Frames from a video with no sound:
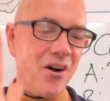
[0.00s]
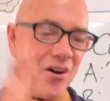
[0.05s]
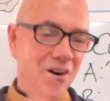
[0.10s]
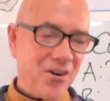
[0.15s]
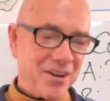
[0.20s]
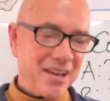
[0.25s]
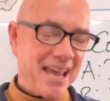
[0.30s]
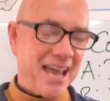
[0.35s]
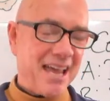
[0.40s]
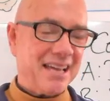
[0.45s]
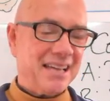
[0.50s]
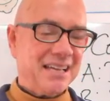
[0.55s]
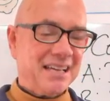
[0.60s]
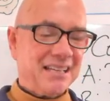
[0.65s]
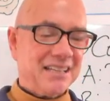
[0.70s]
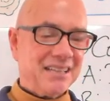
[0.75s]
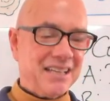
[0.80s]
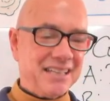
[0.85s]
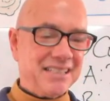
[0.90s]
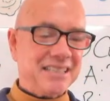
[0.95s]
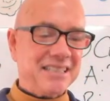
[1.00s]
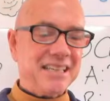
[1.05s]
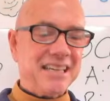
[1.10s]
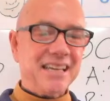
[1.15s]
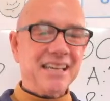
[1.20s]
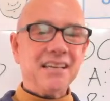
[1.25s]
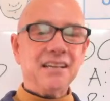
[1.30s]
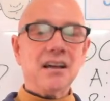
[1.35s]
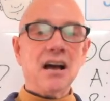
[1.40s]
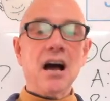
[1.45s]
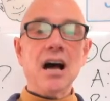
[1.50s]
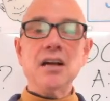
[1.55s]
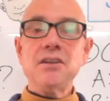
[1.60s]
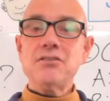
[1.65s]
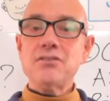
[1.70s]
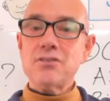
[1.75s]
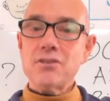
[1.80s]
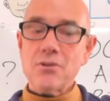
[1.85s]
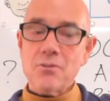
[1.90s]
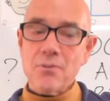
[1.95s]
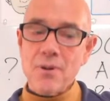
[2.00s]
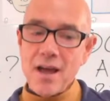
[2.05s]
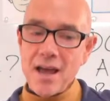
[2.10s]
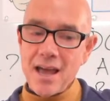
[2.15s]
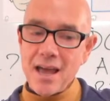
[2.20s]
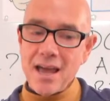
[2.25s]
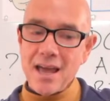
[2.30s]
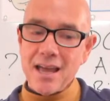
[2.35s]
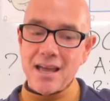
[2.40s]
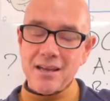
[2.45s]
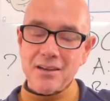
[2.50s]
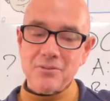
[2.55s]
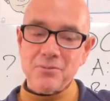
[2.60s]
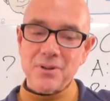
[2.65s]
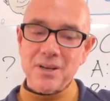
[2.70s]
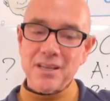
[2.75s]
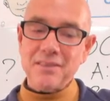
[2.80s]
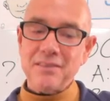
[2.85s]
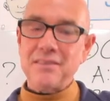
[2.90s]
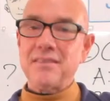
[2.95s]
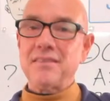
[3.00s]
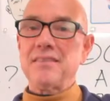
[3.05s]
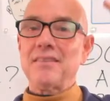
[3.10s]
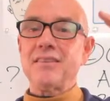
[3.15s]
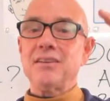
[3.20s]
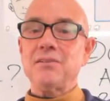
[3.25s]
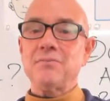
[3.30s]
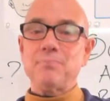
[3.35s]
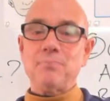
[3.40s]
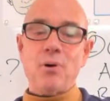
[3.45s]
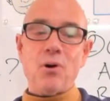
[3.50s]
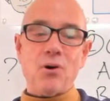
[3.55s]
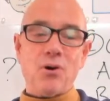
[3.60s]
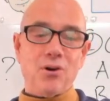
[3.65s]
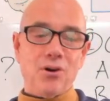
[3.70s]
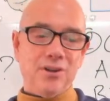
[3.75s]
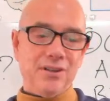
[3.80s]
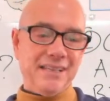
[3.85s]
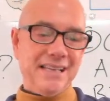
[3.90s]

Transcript: okay, let's get underway with the poll.